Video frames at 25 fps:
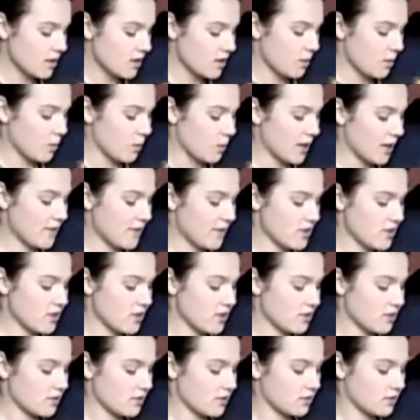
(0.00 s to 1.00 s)
Whenever
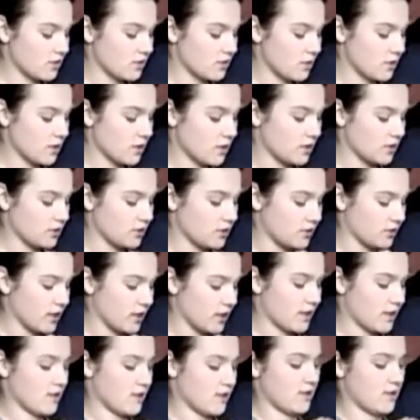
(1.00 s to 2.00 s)
you're doing
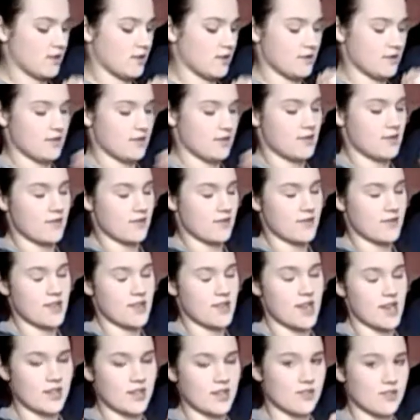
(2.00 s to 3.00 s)
tricks and stuff like
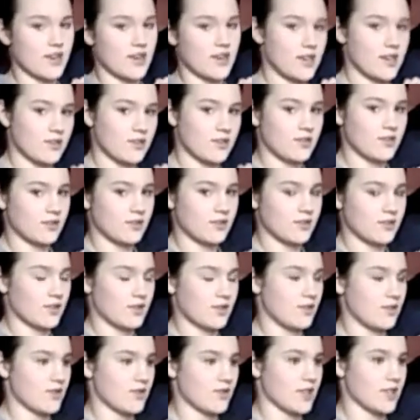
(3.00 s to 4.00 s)
that and training your dog to do
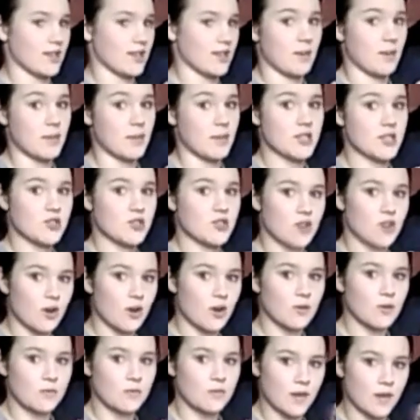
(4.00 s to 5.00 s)
tricks, it could be so
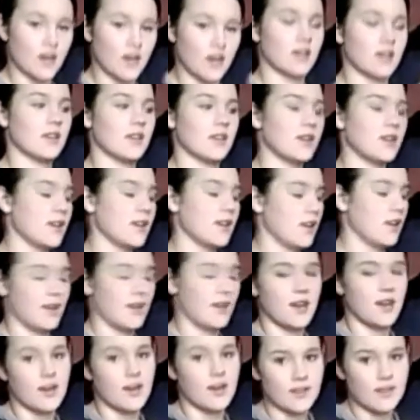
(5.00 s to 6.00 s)
fun
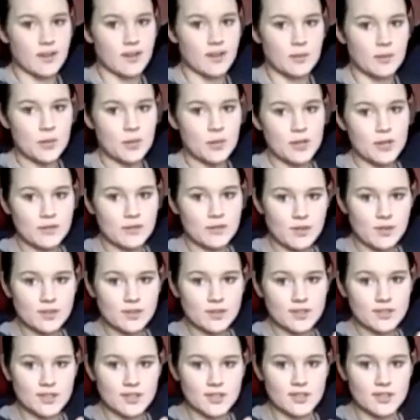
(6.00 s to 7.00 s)
and everything, but you've got to,
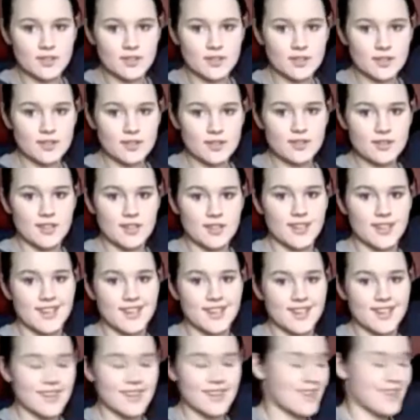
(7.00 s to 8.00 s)
there
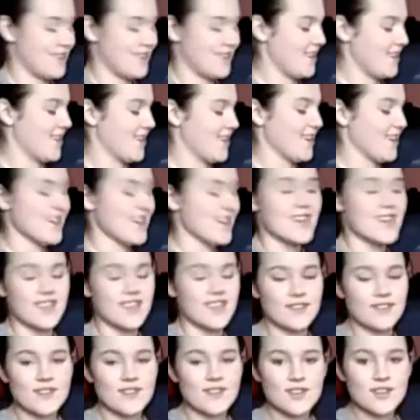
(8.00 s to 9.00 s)
you go,
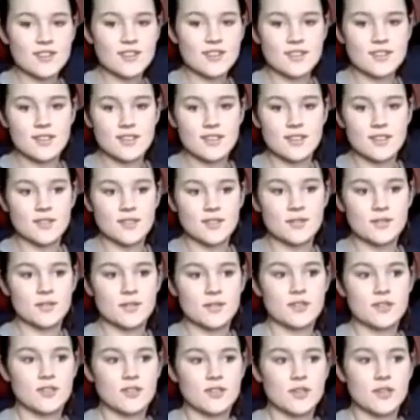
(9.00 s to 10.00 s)
you've got to
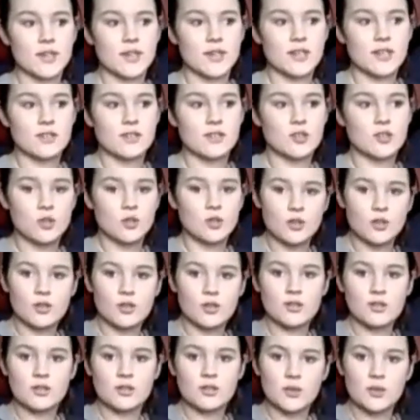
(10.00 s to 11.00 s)
do it
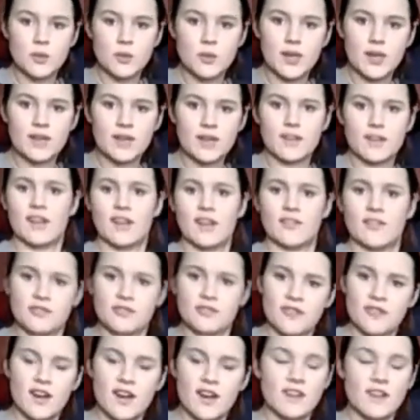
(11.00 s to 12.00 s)
short, quick and
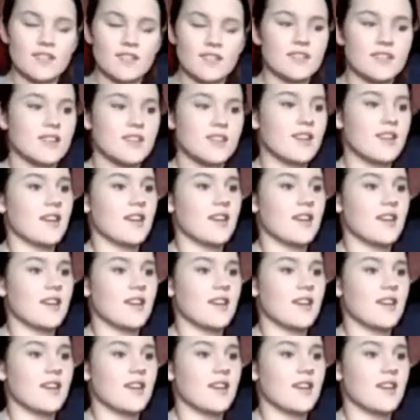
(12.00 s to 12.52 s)
fun,